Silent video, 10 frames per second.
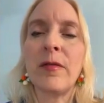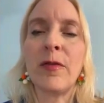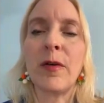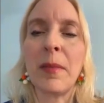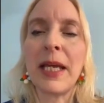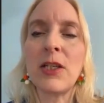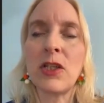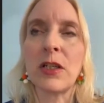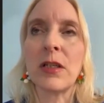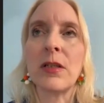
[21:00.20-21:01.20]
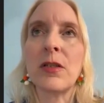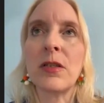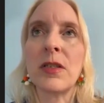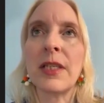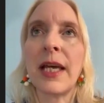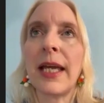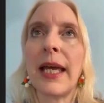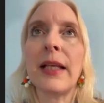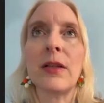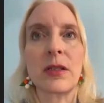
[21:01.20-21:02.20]
information to say,
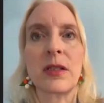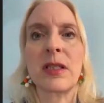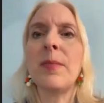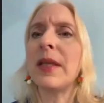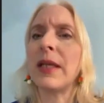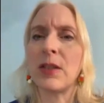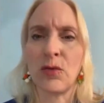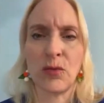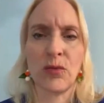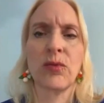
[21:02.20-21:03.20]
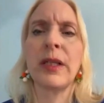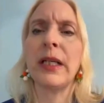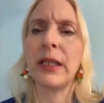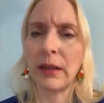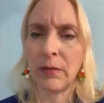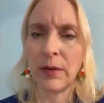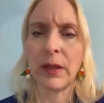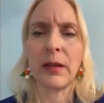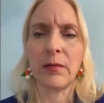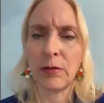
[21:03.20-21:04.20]
hey, look, something is really,
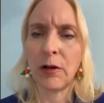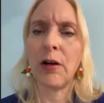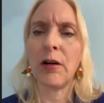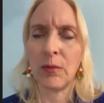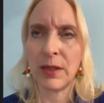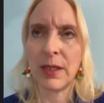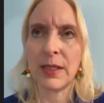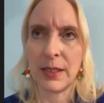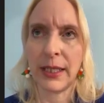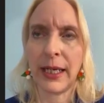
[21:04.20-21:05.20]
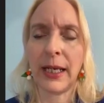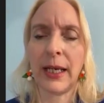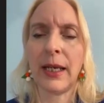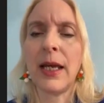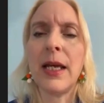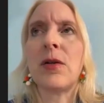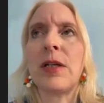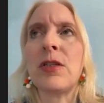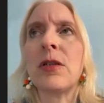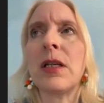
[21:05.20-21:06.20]
really wrong with this lady. So I
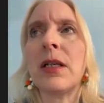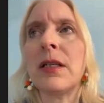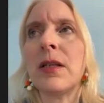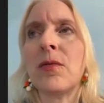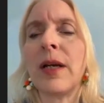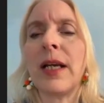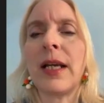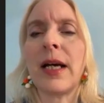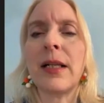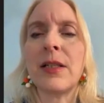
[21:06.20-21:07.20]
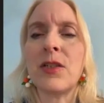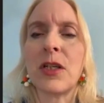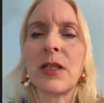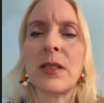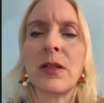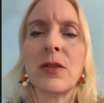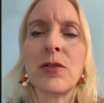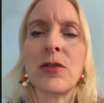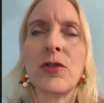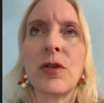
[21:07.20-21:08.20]
took it into the radiologist. Long
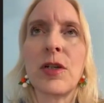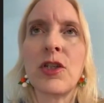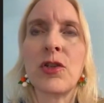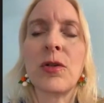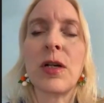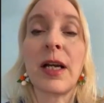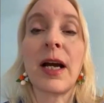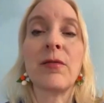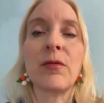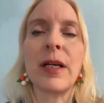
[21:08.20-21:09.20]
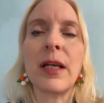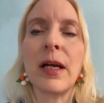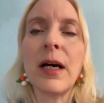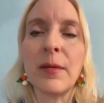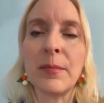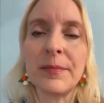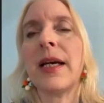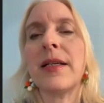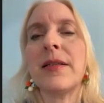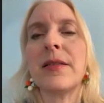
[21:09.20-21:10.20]
story short, I got written up
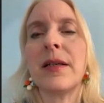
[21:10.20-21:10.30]
and